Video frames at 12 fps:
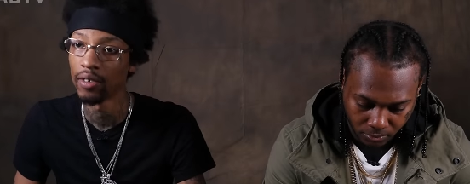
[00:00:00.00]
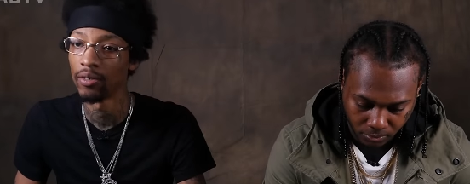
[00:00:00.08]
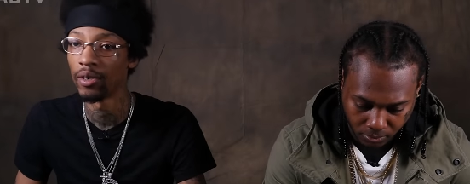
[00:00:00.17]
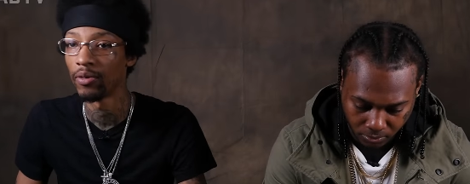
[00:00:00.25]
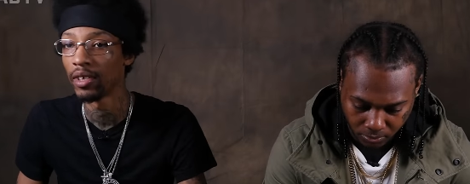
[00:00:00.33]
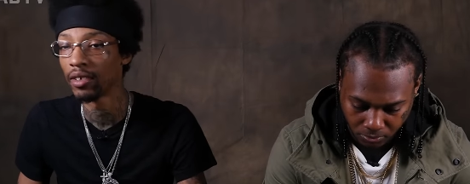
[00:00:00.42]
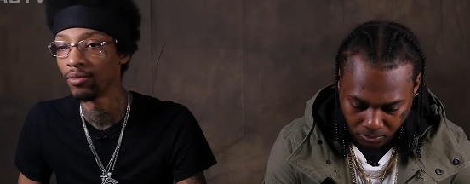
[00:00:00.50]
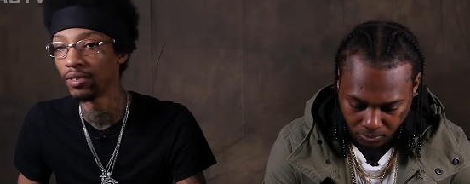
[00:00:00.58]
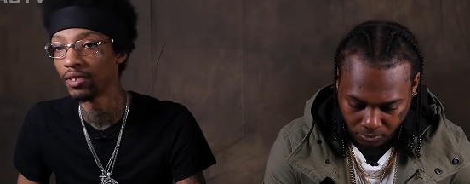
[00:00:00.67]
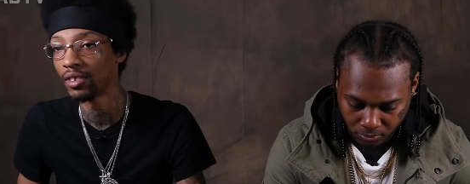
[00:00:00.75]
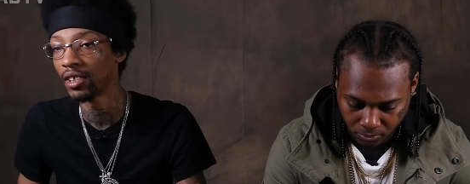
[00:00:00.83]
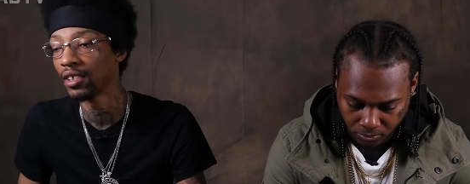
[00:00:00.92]
Speaker 1: when, when, when
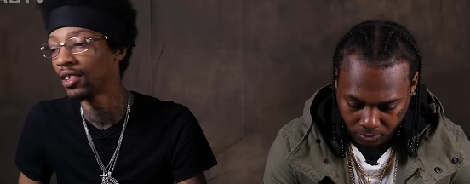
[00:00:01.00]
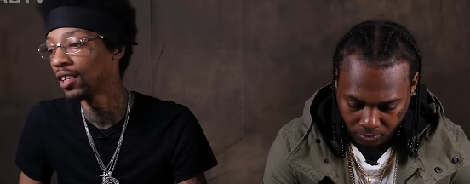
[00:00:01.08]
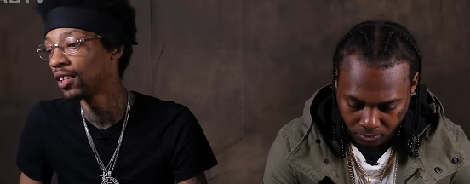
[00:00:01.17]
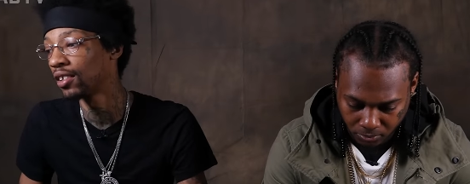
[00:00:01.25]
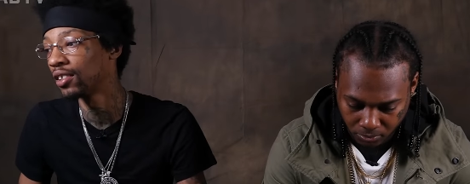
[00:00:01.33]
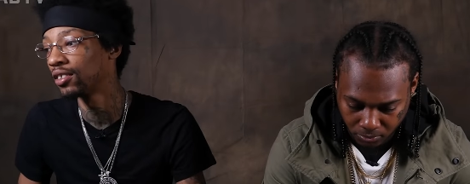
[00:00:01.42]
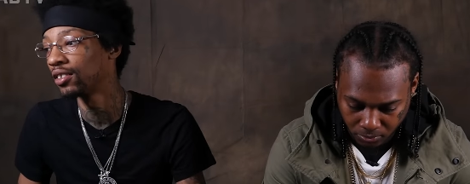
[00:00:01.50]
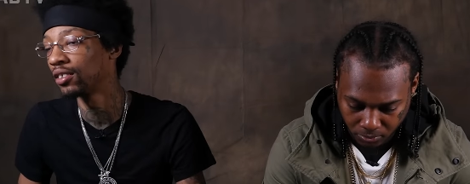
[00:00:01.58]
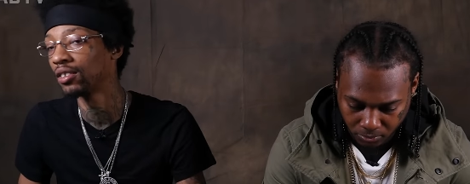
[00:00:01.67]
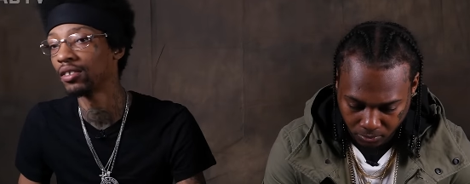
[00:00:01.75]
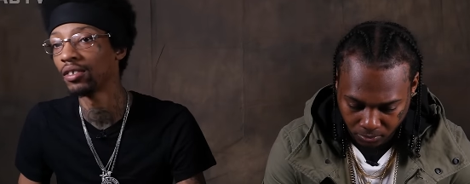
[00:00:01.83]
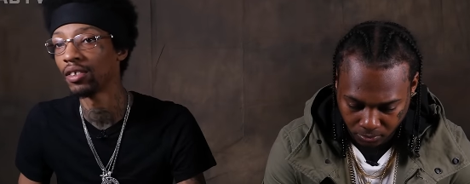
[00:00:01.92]
you stick together, it just,
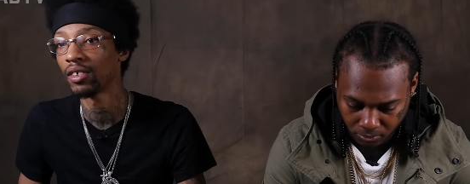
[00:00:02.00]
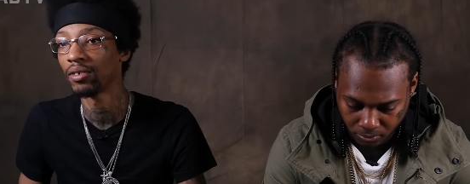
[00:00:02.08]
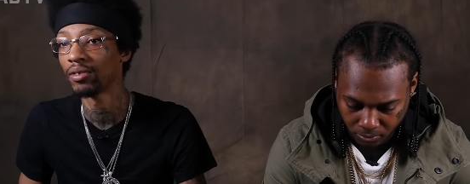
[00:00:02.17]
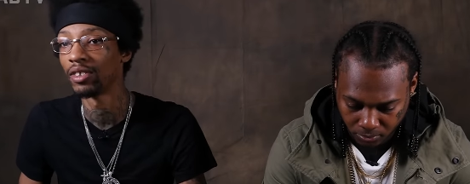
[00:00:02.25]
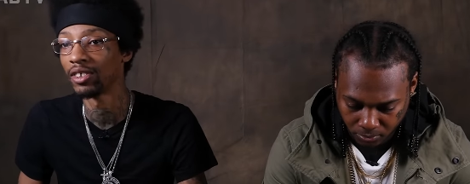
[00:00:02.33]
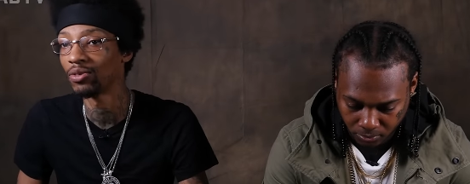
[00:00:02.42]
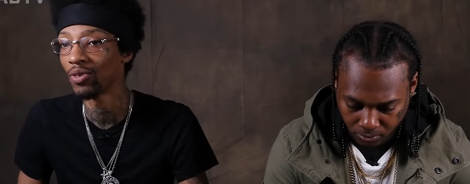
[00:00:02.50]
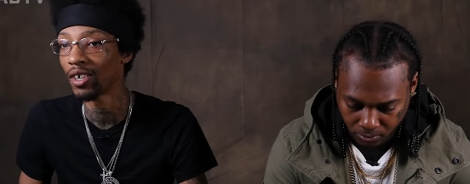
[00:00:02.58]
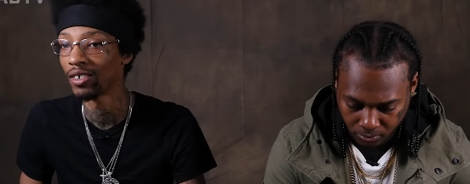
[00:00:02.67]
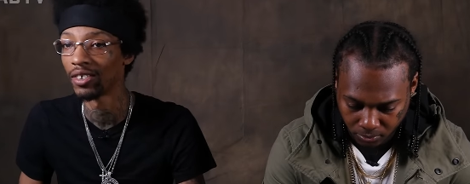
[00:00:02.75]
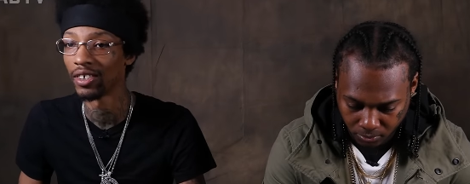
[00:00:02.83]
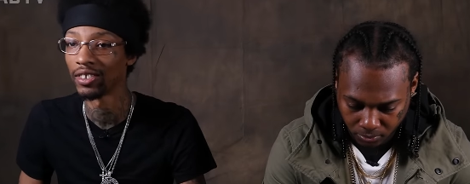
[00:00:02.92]
you know, it just work,
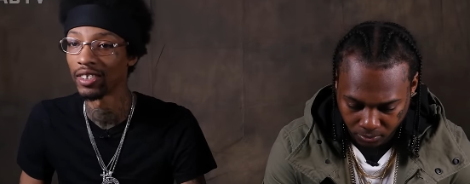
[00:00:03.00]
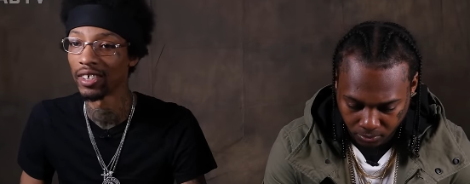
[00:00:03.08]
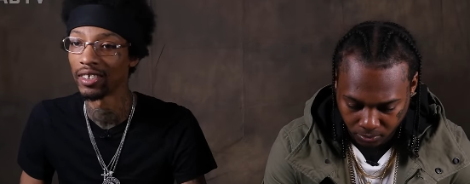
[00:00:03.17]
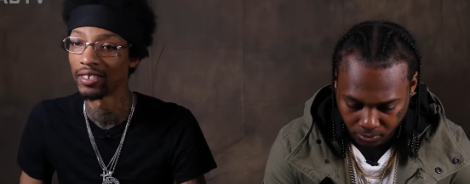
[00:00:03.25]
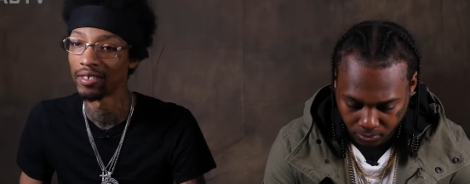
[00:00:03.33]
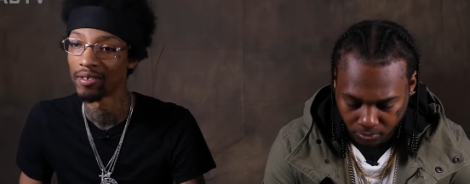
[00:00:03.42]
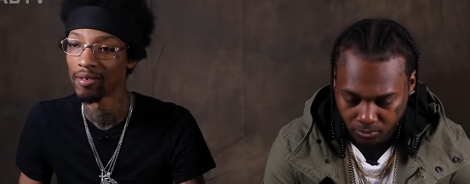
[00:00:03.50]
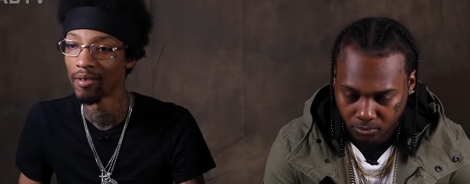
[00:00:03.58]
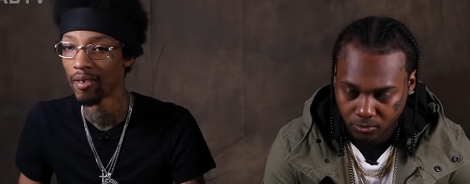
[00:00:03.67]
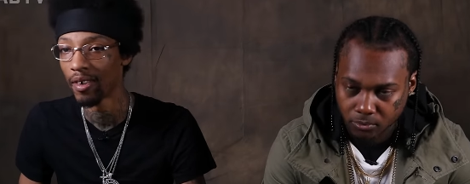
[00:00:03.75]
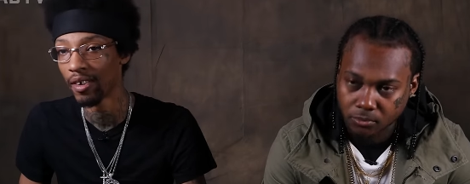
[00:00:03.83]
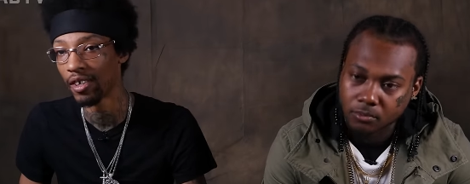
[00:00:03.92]
you know what I'm saying? Mm-hmm.
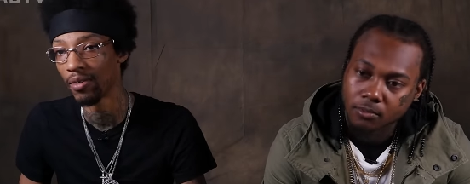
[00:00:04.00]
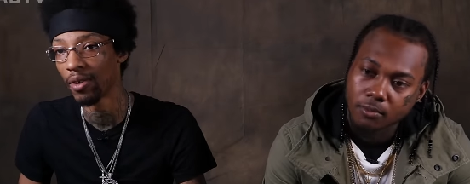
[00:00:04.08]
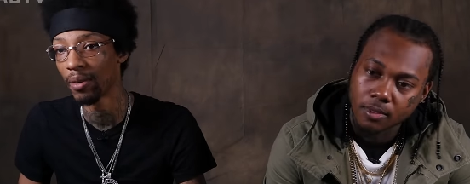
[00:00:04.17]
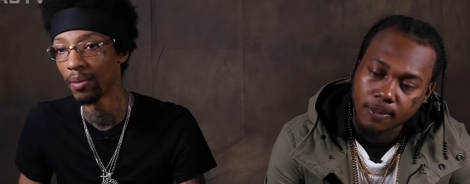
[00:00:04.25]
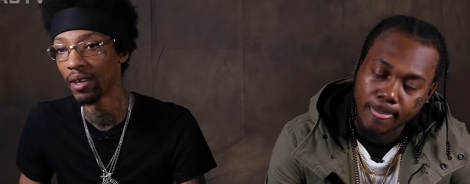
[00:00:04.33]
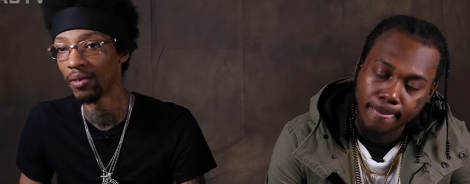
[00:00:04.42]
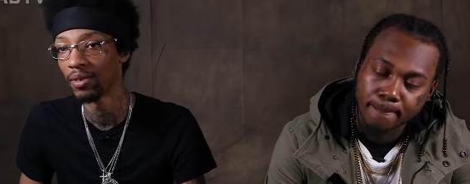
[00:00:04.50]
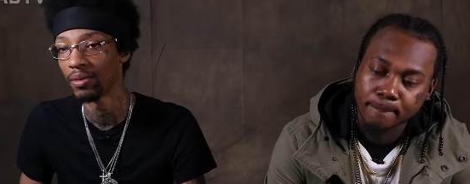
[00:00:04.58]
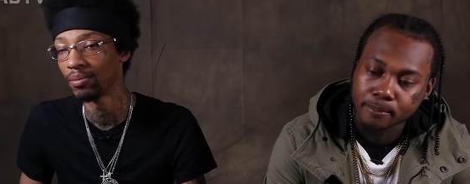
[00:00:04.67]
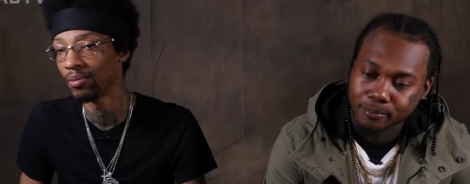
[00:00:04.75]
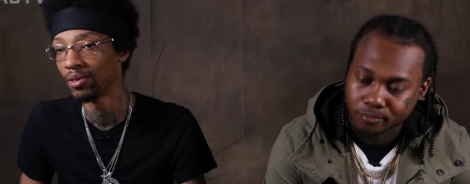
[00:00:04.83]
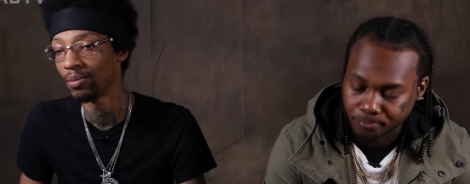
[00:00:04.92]
It work better
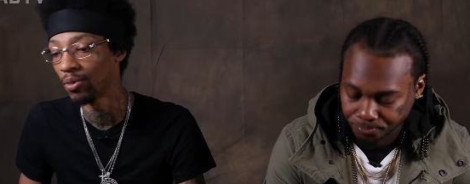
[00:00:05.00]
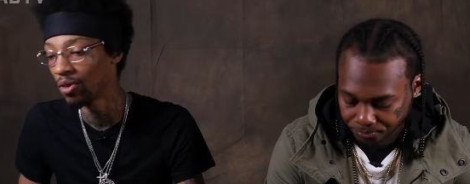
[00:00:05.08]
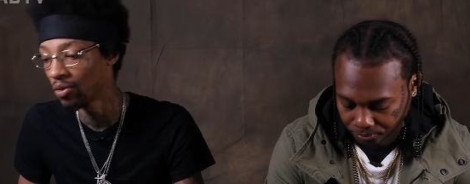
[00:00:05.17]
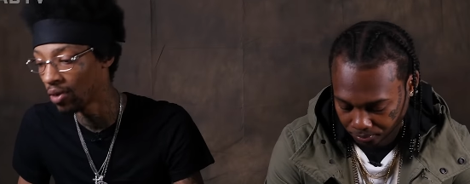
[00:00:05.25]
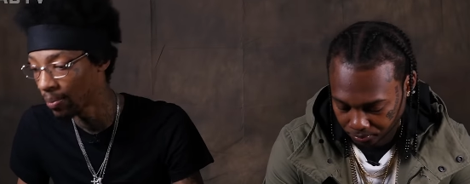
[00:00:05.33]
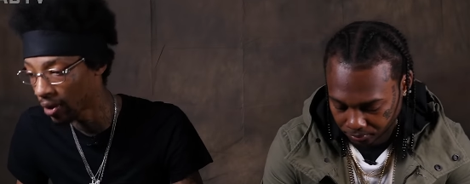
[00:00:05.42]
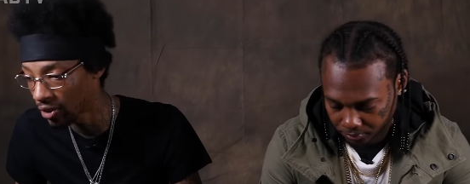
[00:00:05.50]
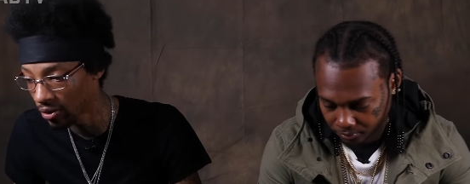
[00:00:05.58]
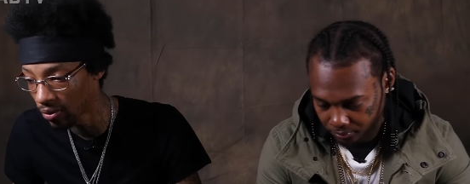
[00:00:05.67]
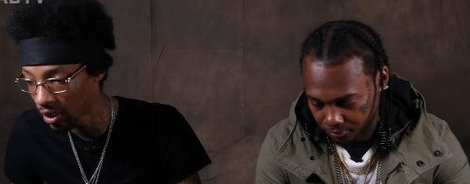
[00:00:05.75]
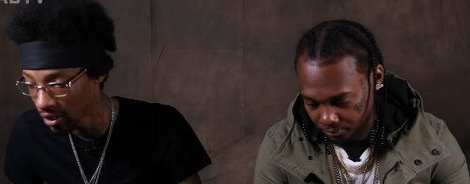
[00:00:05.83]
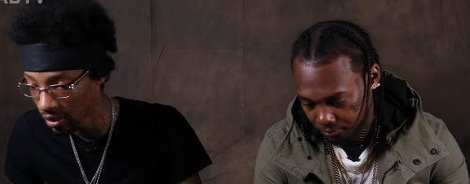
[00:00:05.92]
when there's more than one person
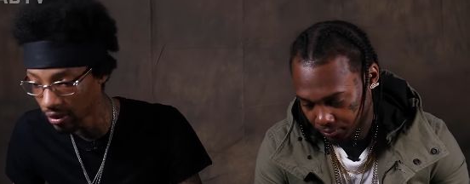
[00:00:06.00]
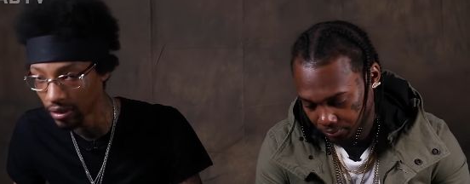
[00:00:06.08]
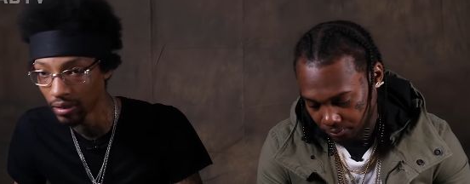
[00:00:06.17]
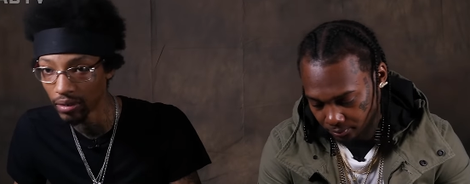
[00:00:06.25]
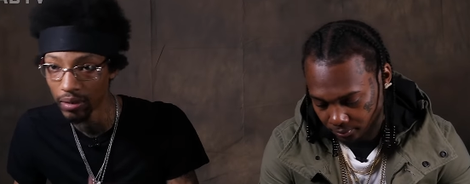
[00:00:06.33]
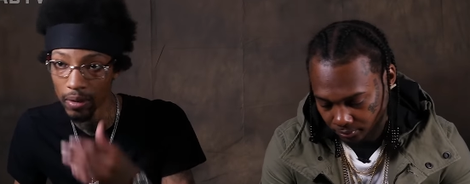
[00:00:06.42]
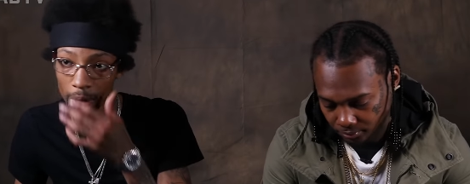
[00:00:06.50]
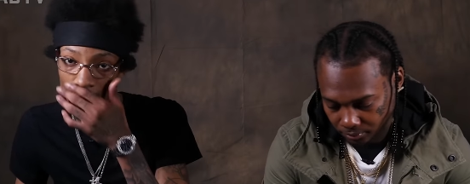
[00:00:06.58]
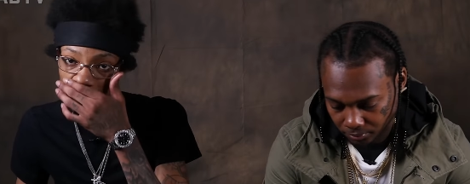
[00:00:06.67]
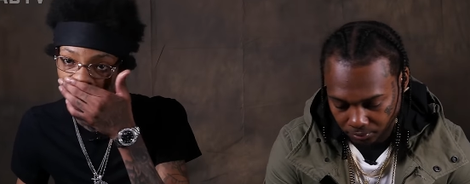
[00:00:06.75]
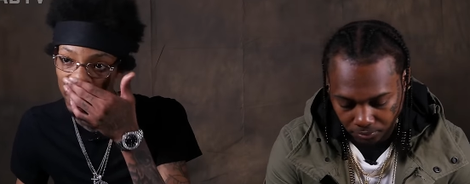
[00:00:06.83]
working, yeah. you know what